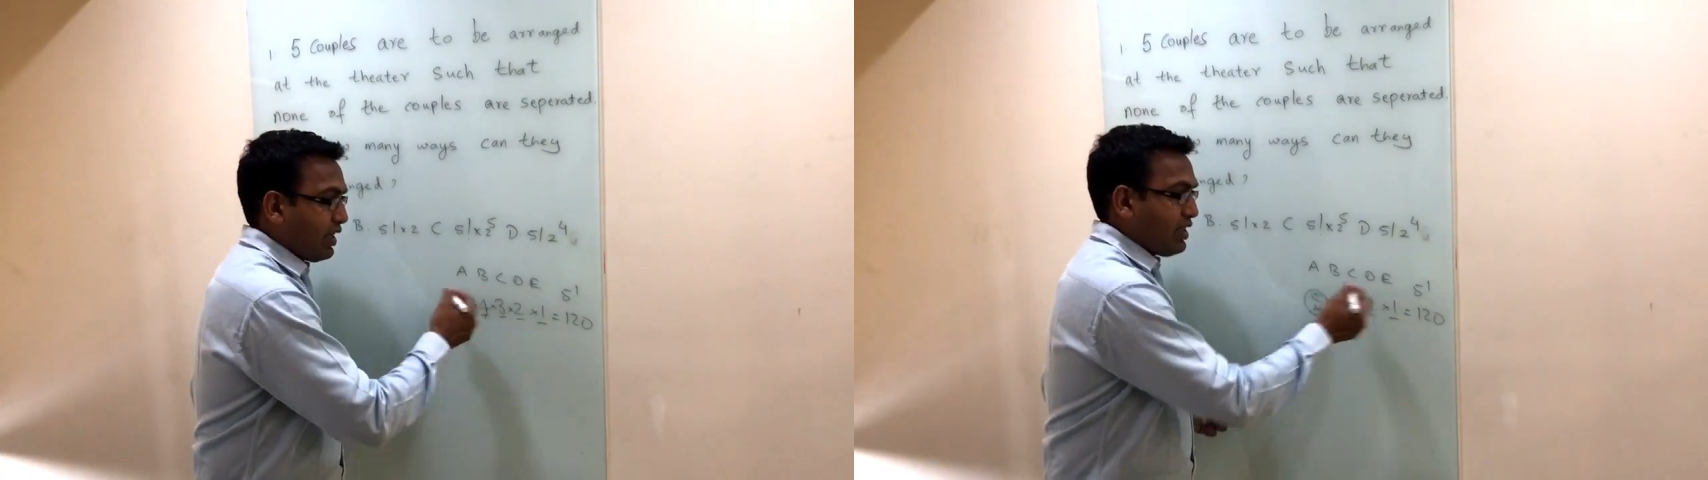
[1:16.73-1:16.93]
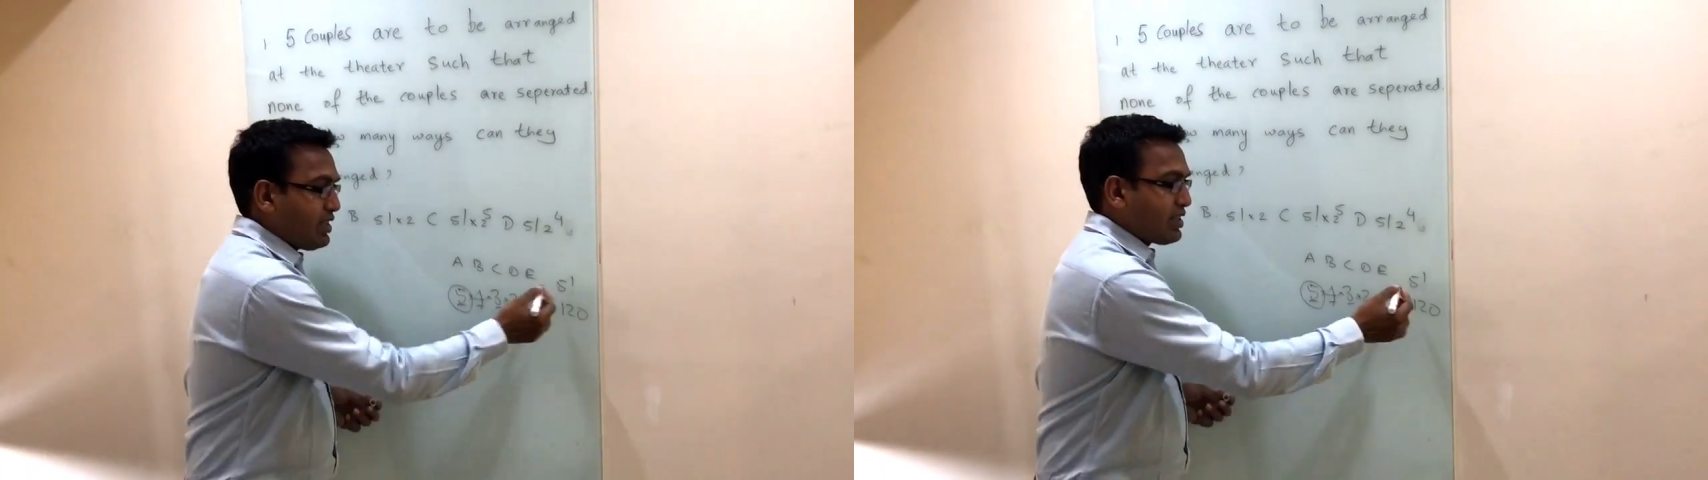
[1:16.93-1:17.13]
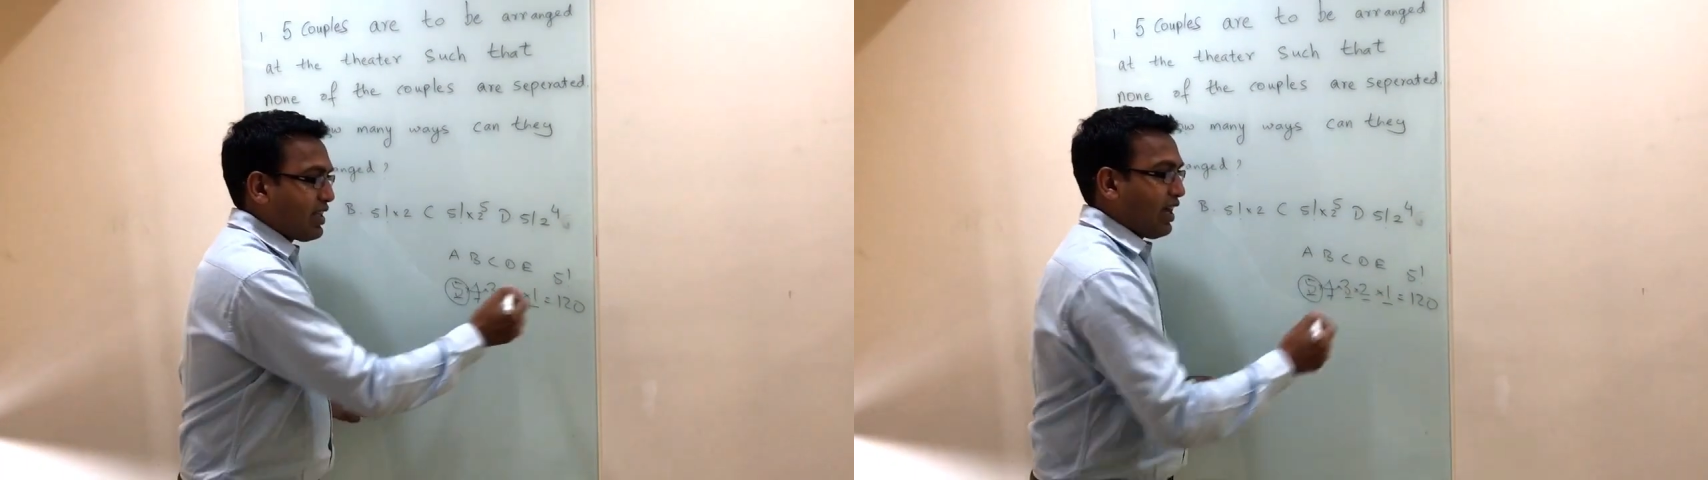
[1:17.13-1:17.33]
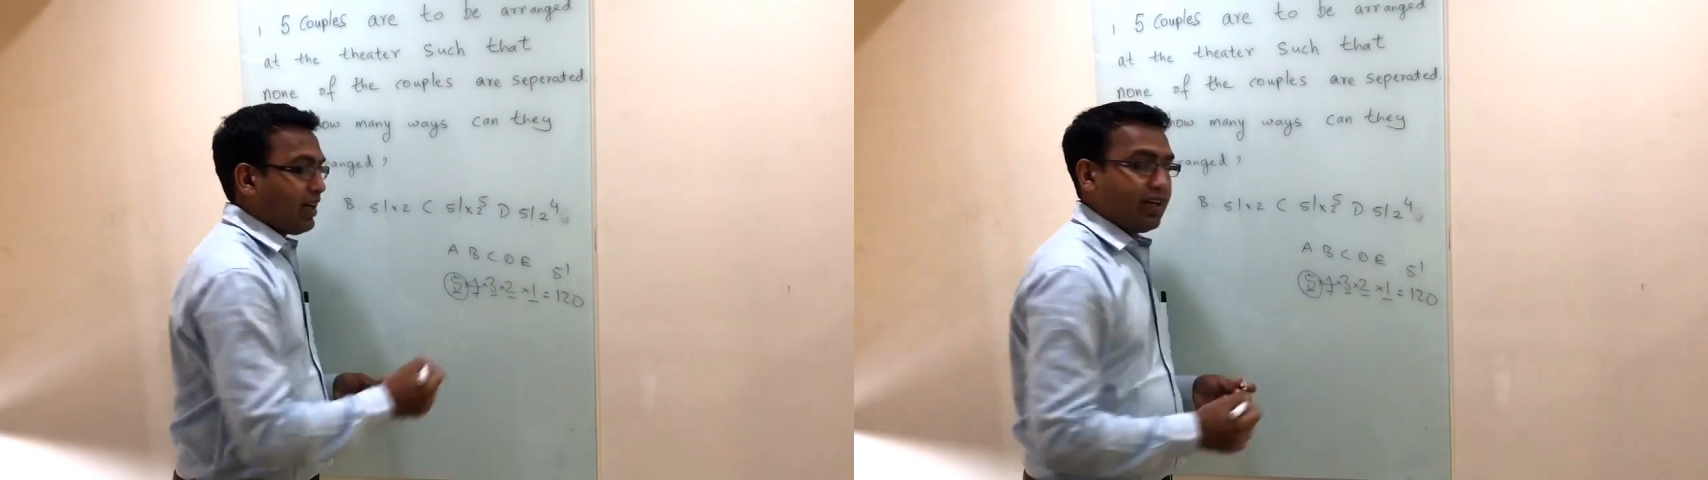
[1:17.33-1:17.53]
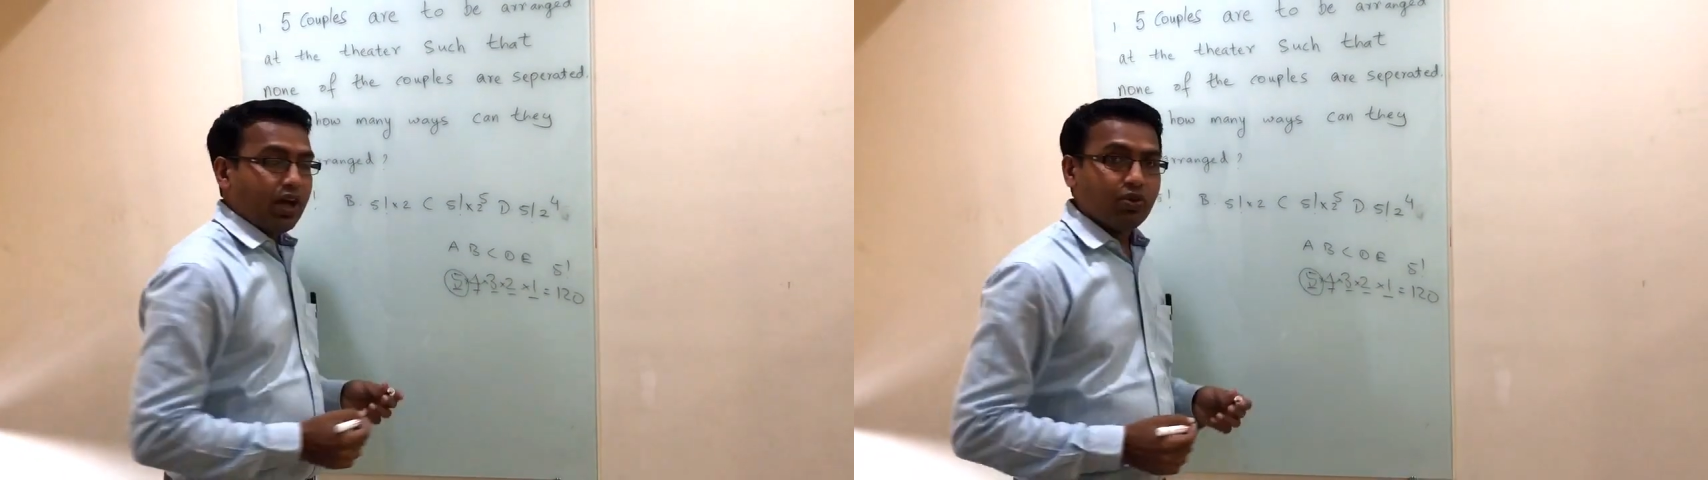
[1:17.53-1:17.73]
is
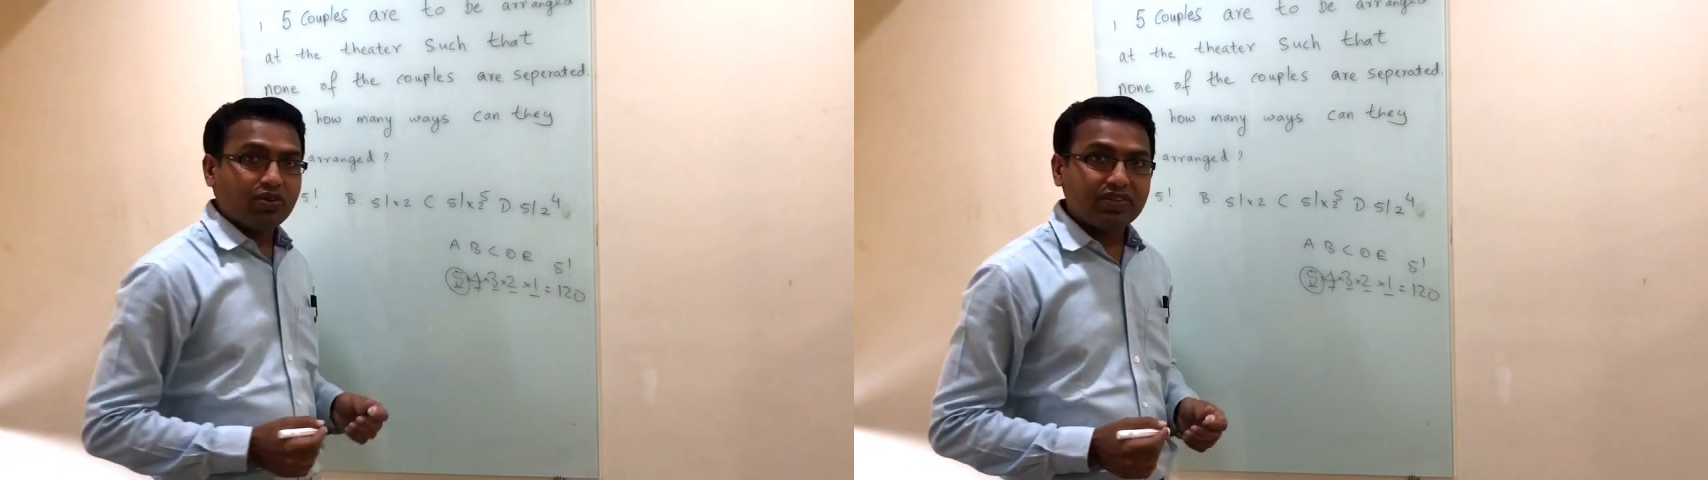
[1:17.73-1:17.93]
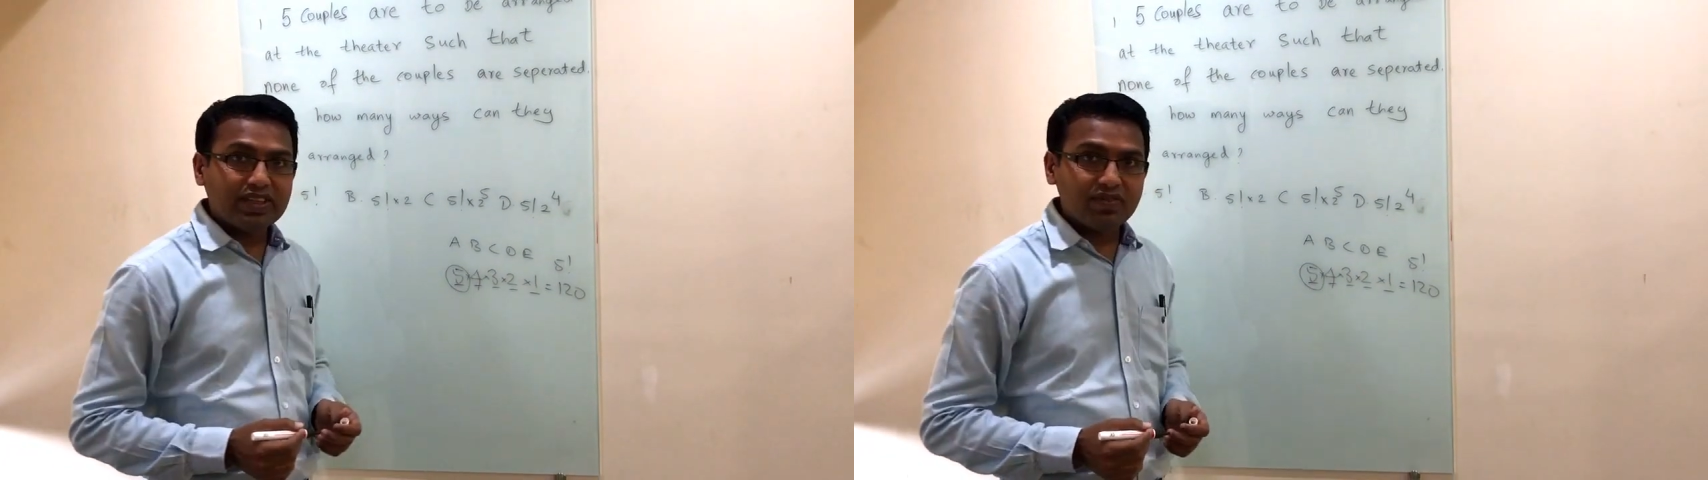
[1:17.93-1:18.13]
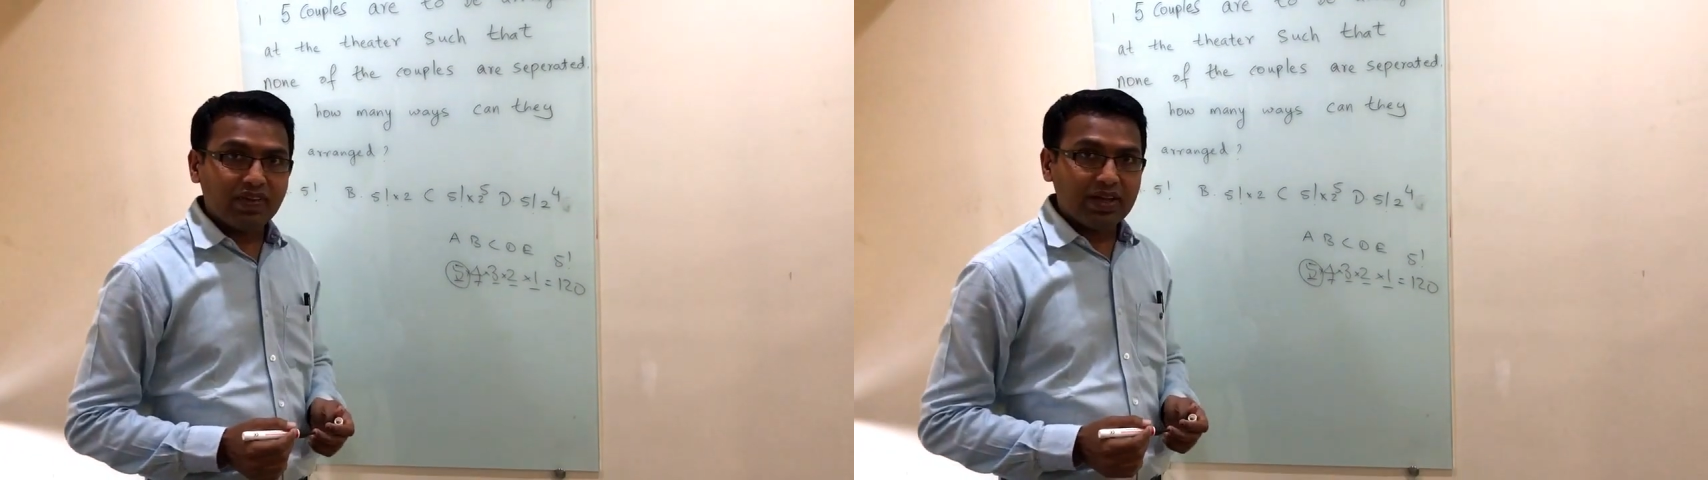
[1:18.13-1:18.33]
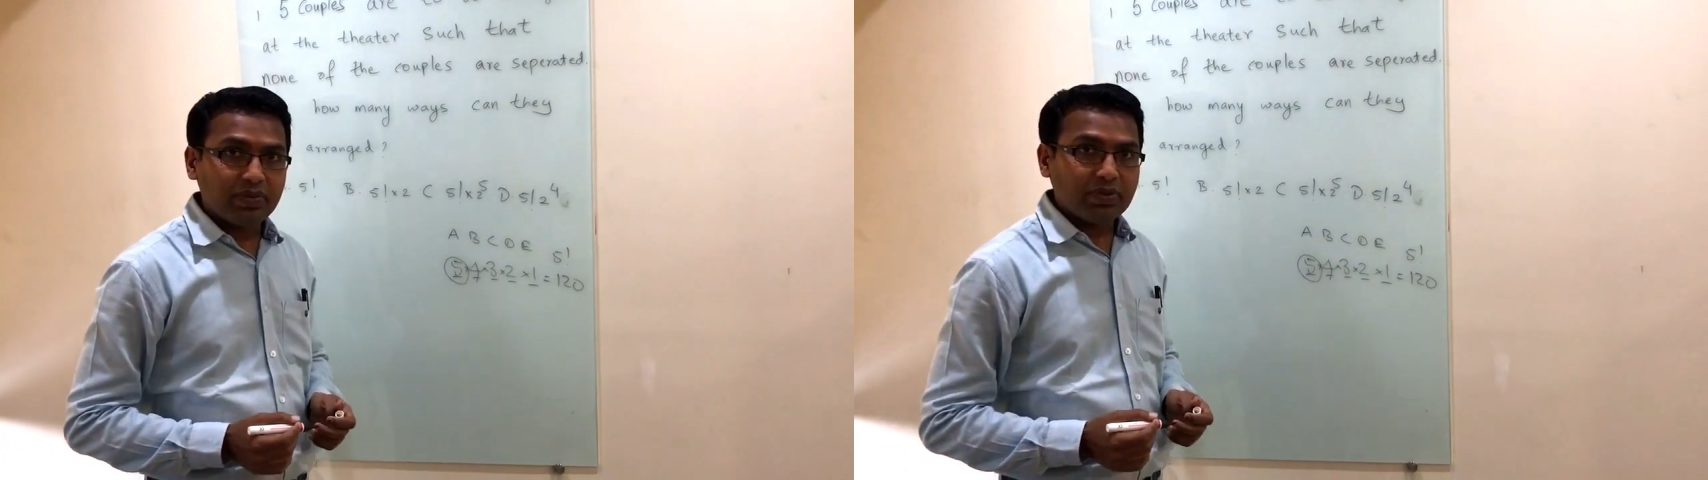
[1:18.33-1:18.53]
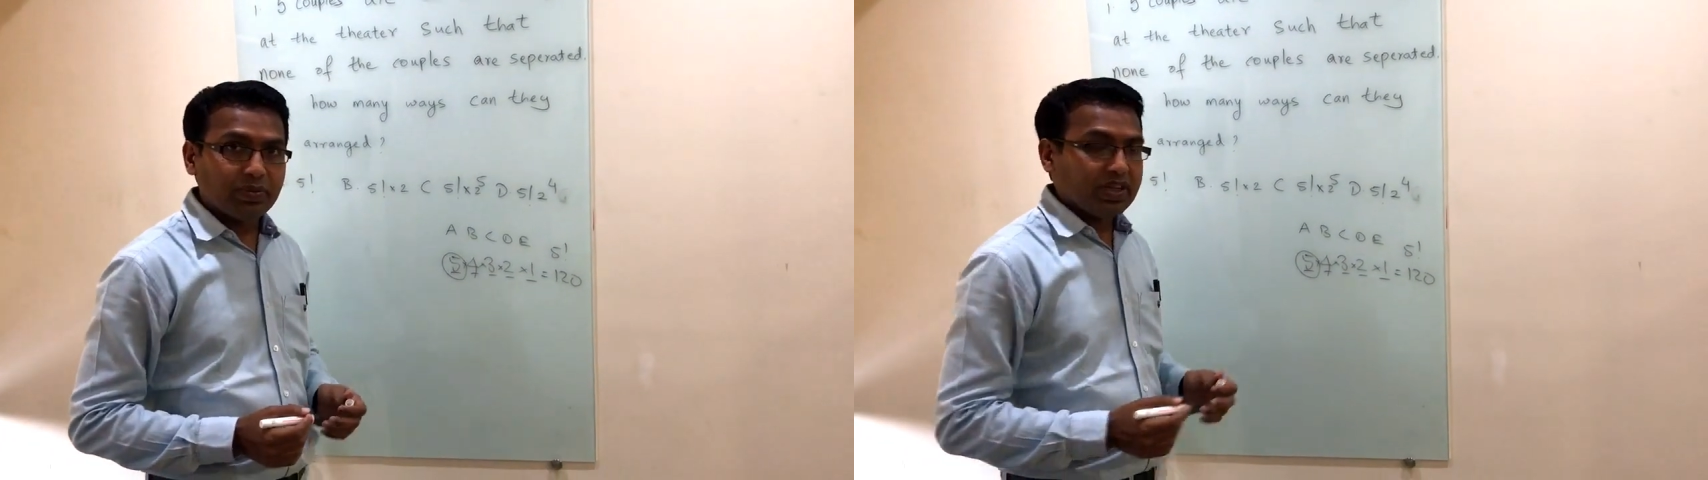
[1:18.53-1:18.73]
that out of these 5
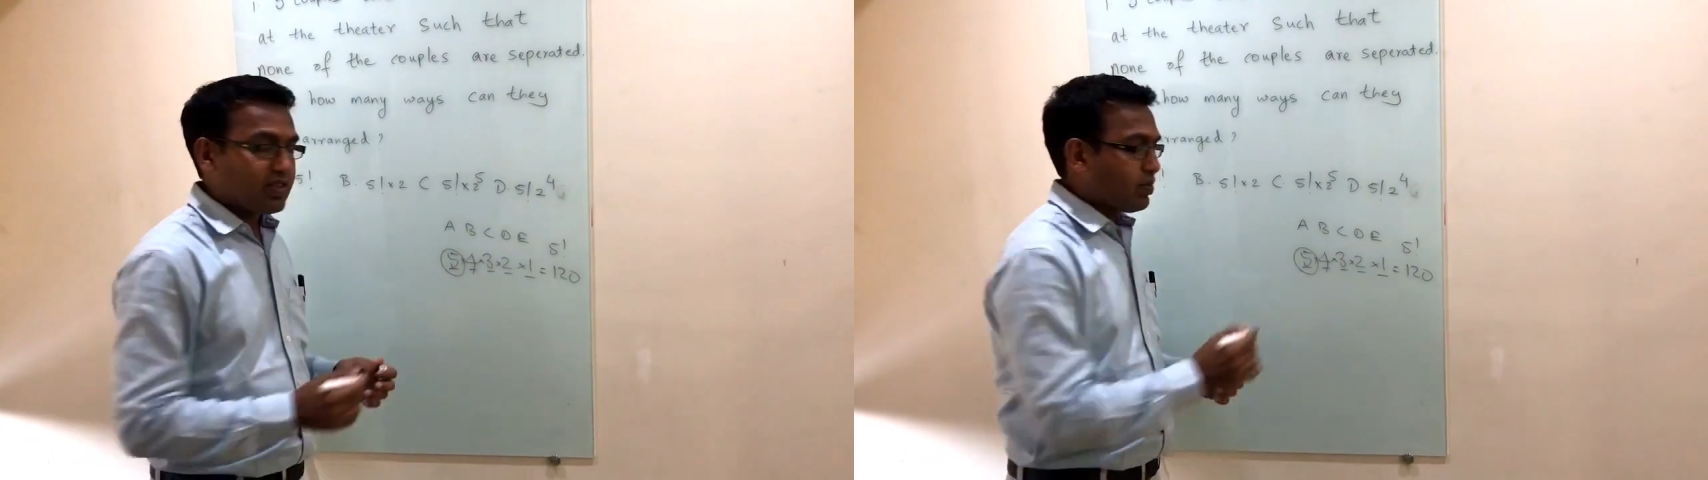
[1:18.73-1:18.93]
people,